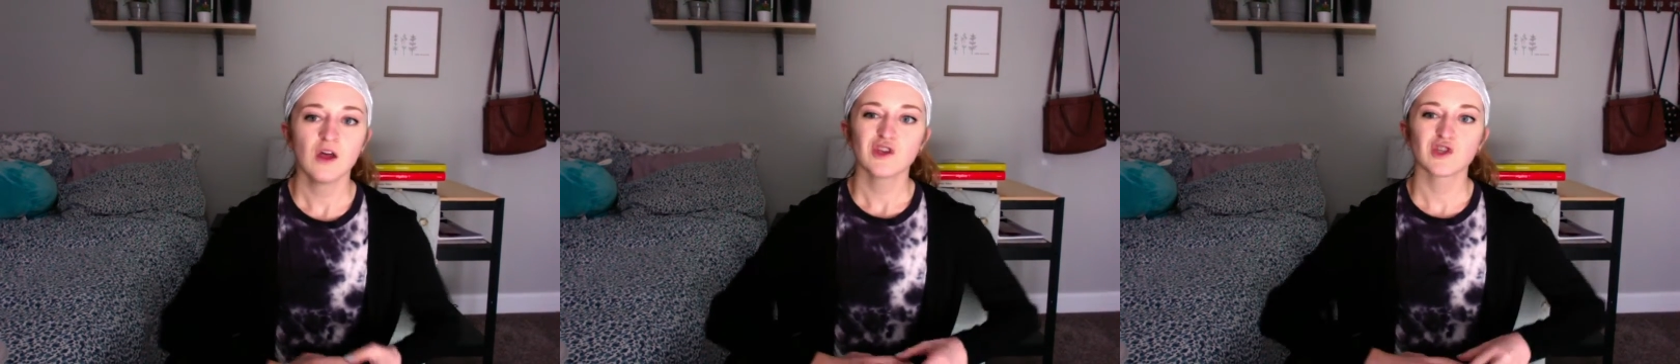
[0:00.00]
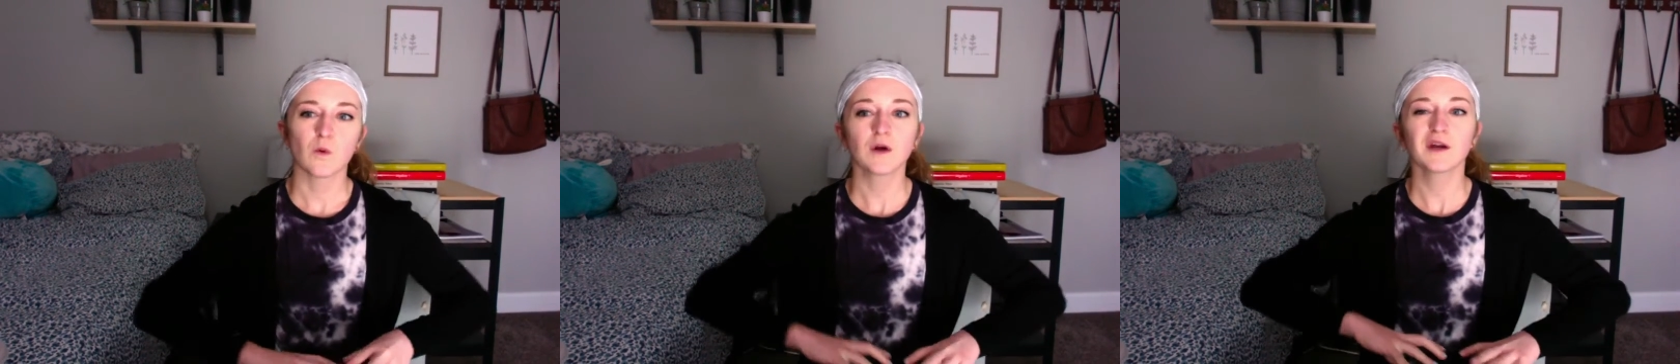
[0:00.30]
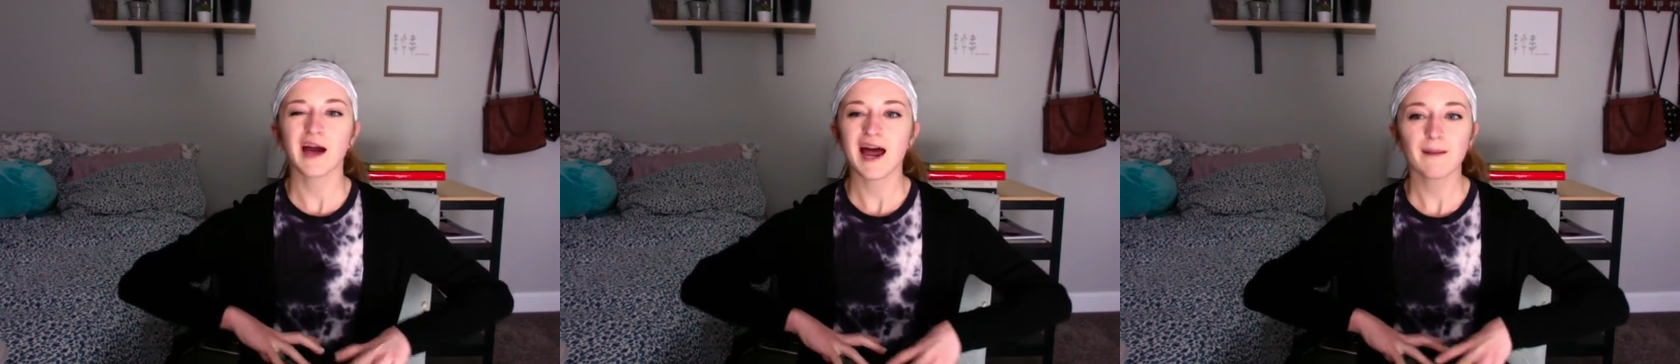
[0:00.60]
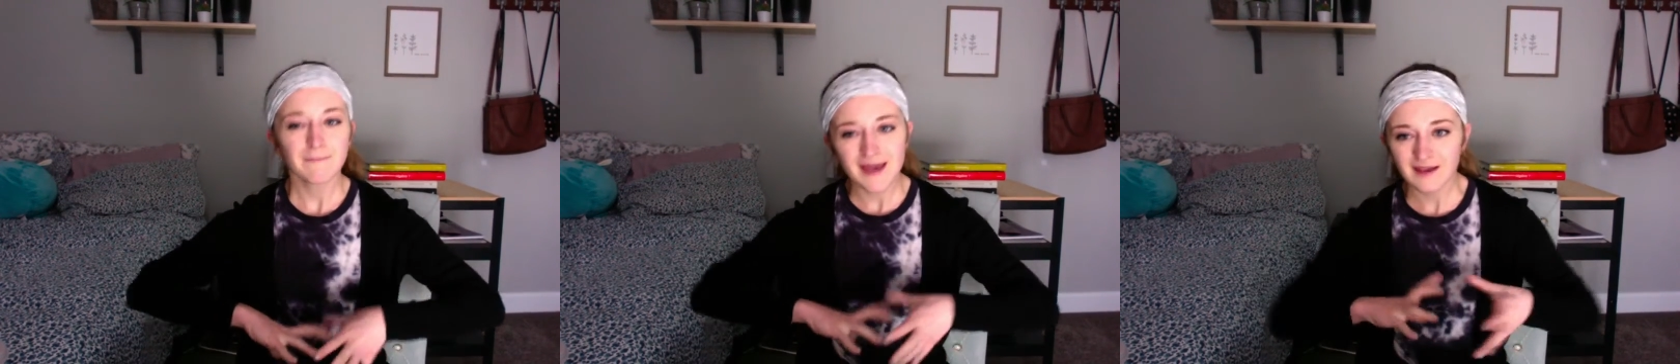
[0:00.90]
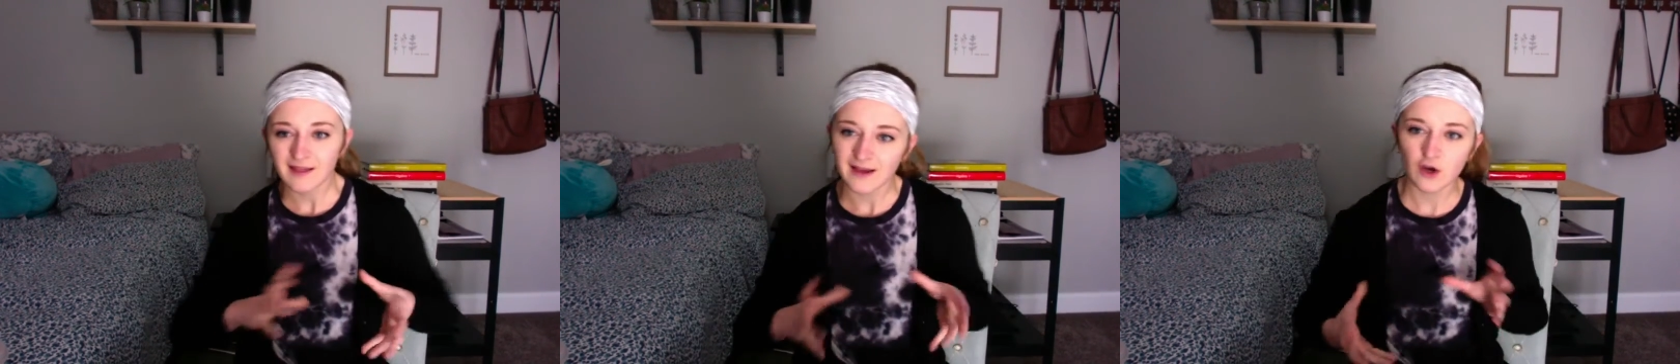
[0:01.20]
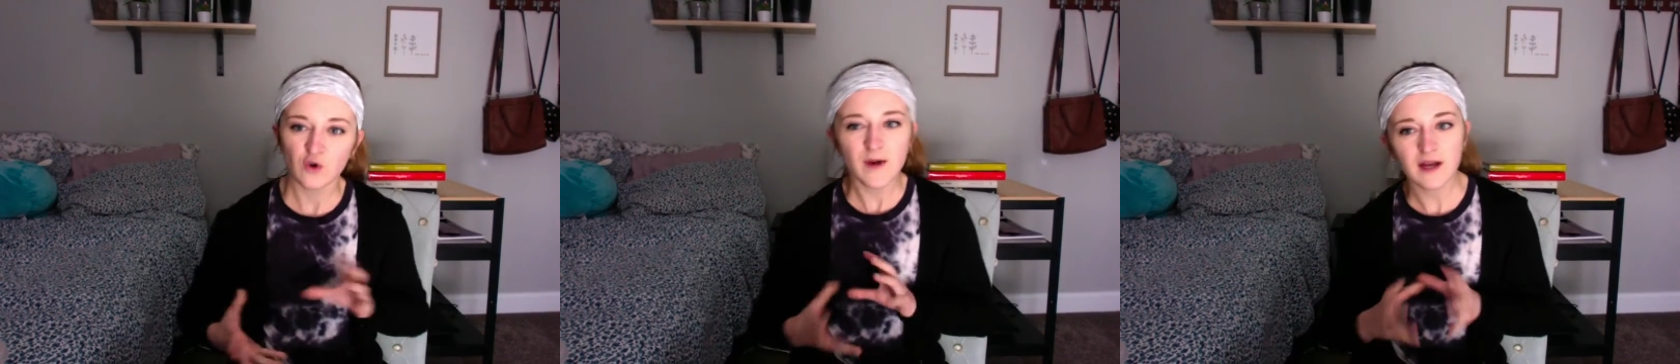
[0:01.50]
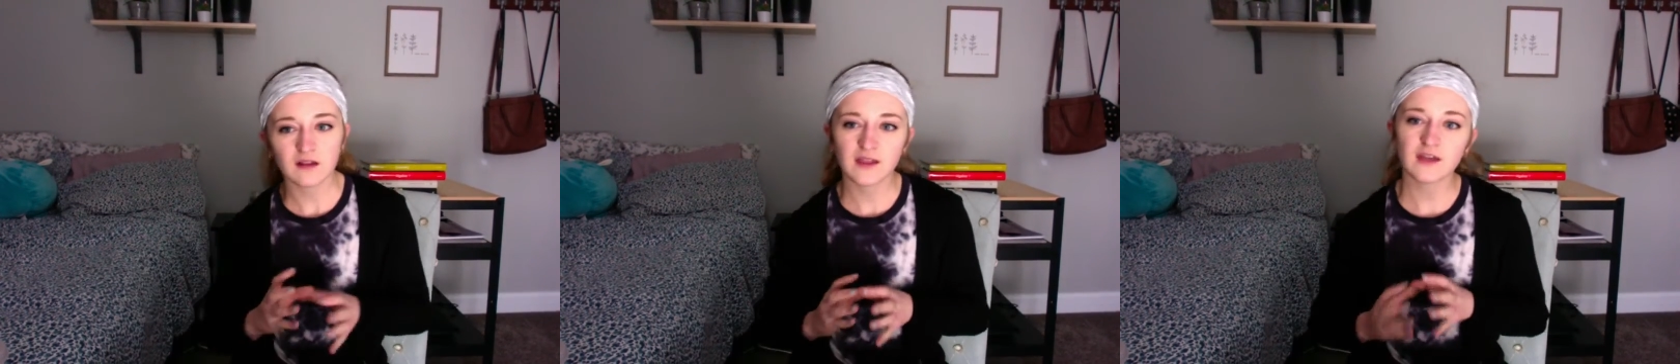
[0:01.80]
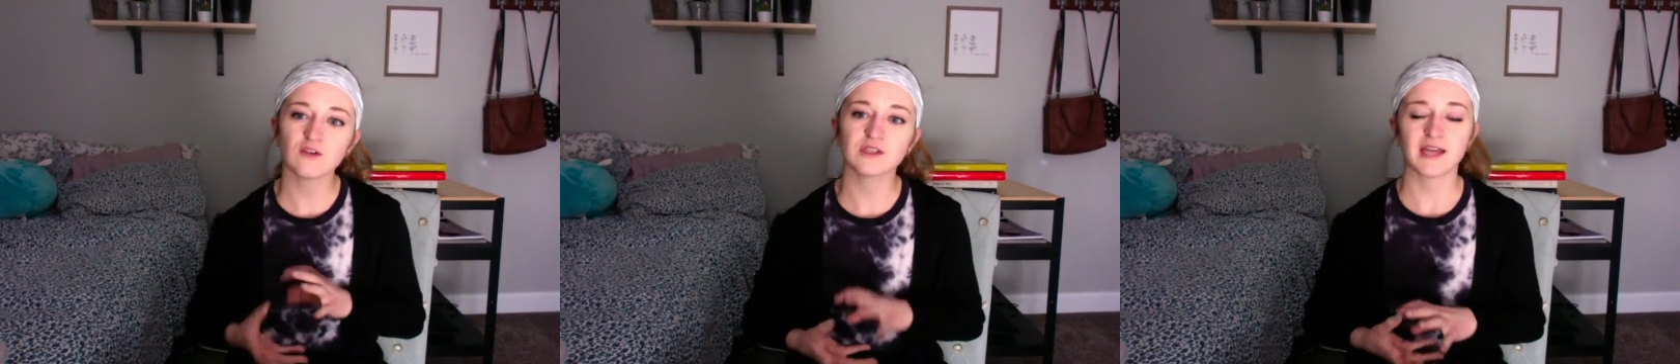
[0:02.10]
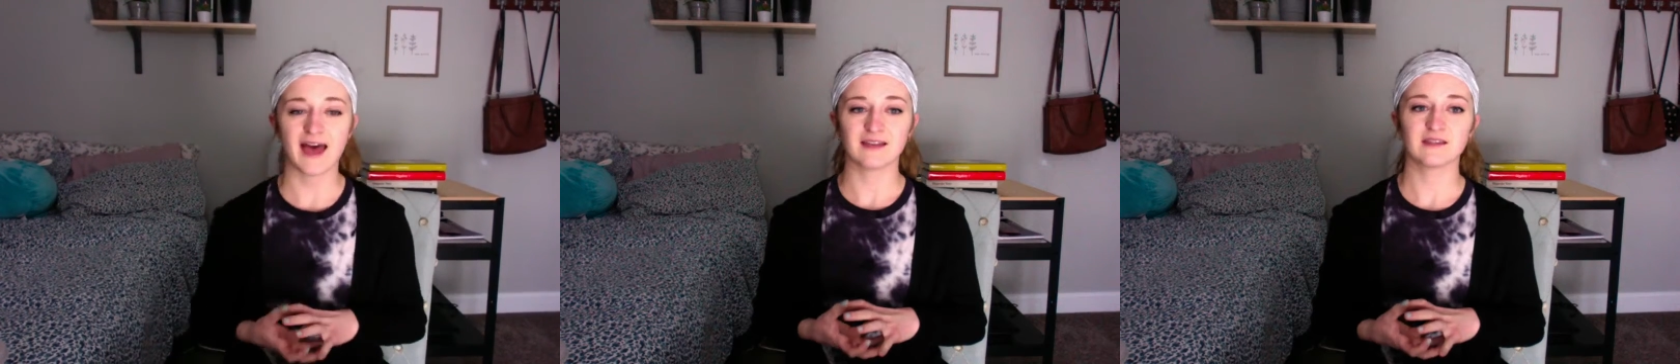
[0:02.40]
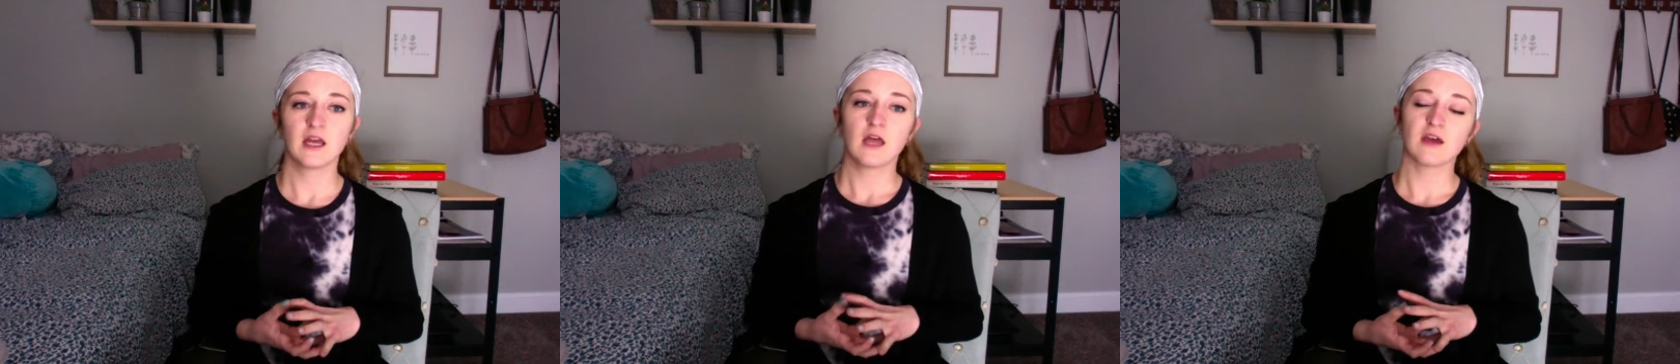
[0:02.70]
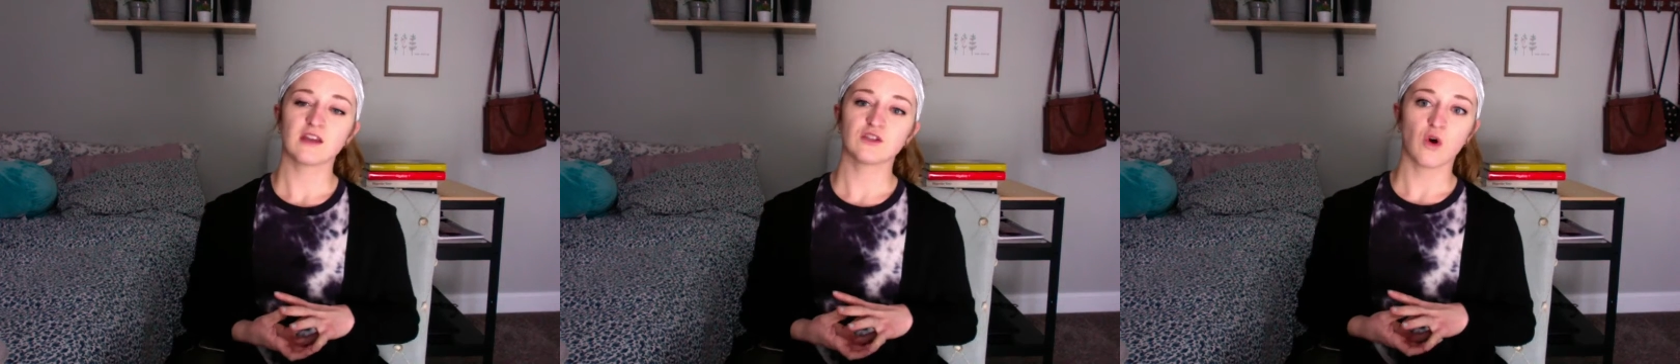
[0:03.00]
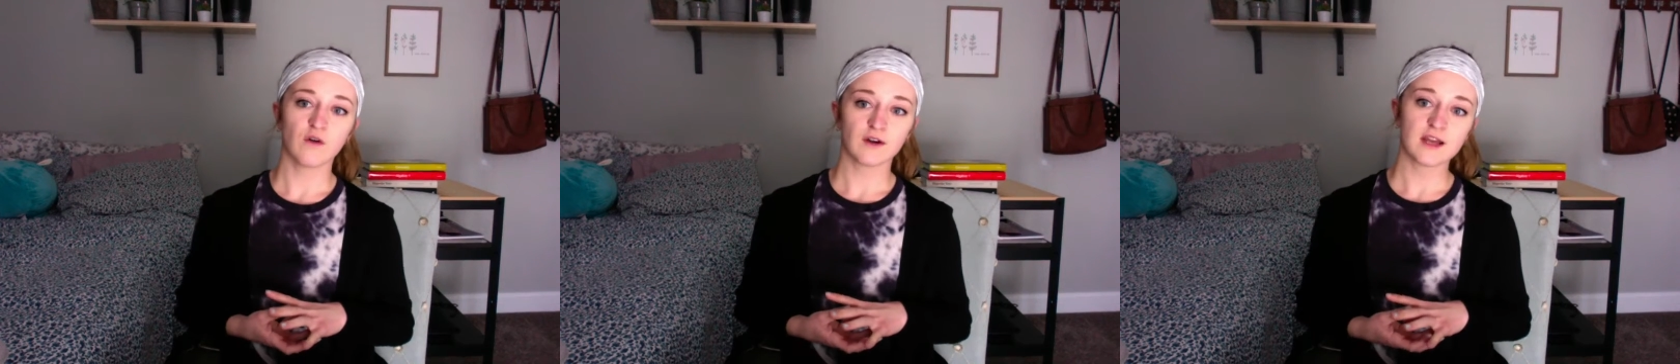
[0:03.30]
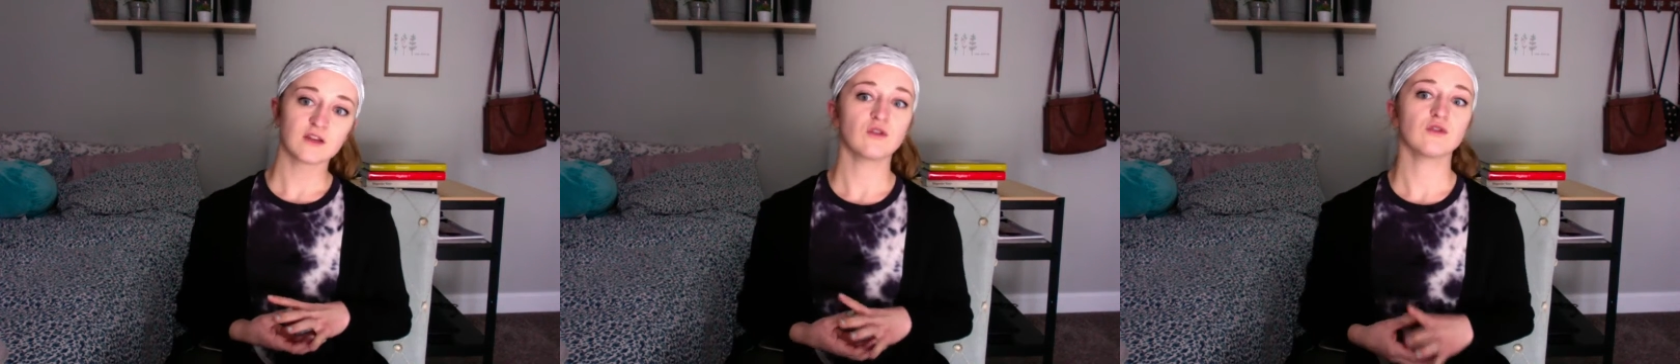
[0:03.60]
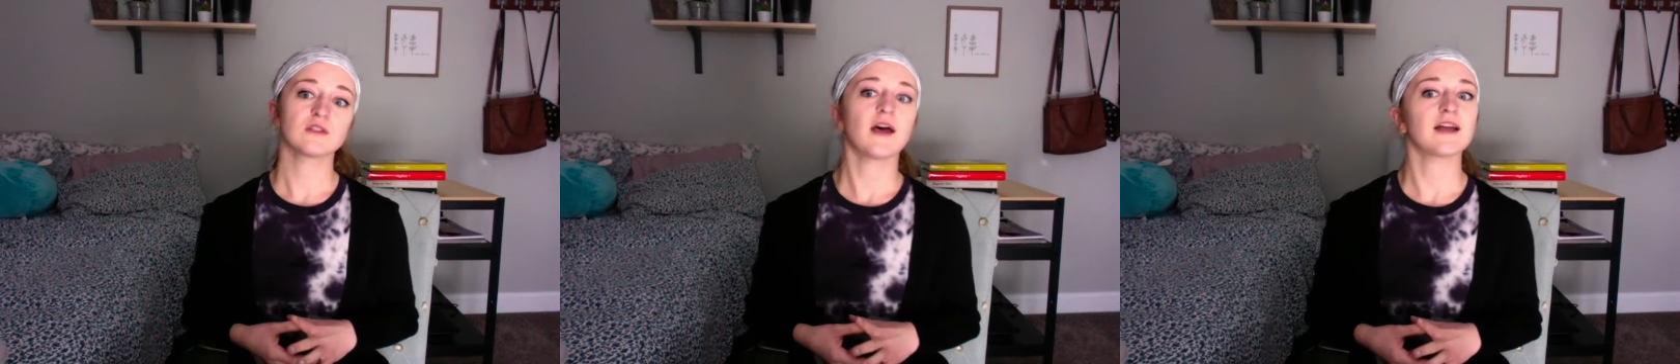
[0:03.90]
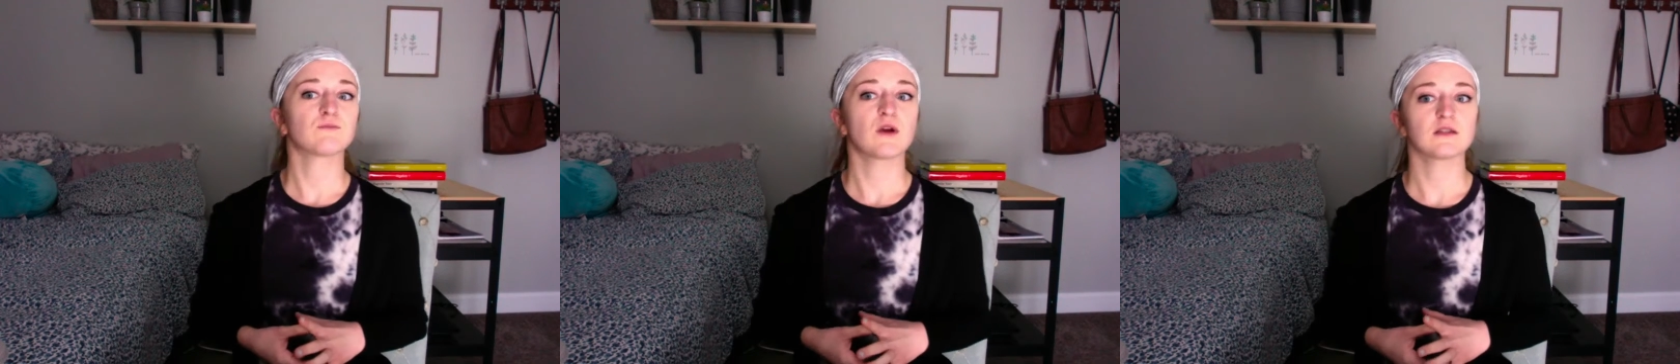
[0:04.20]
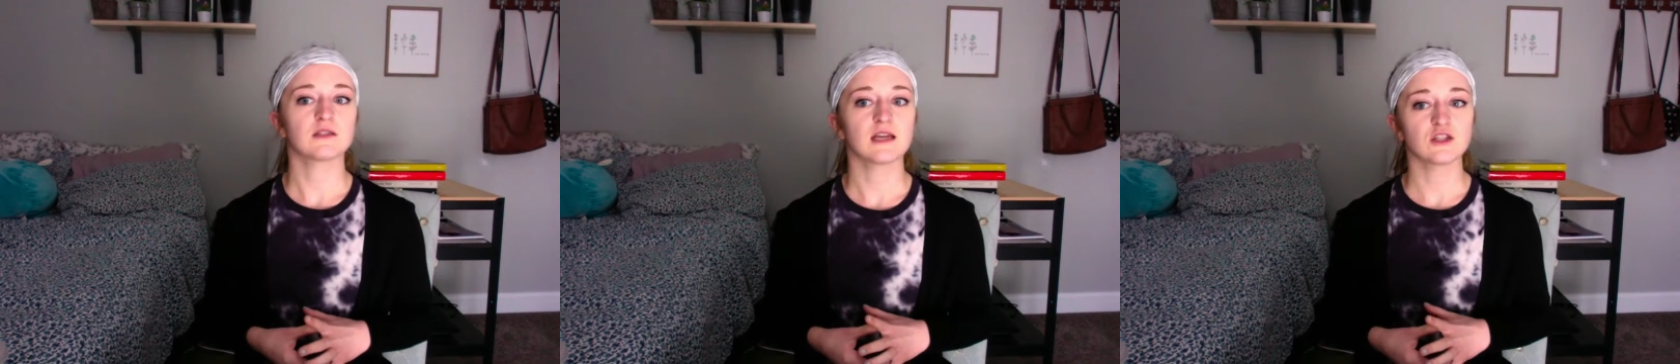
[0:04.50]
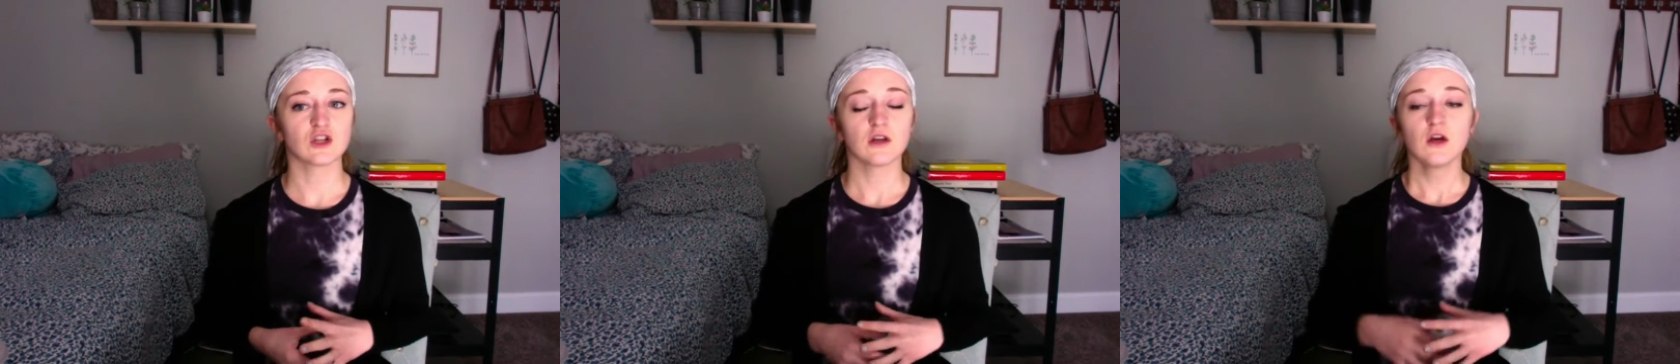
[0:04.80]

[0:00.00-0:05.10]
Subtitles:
So we're going to kind of make it like a quick little test that is over a Google Slides presentation.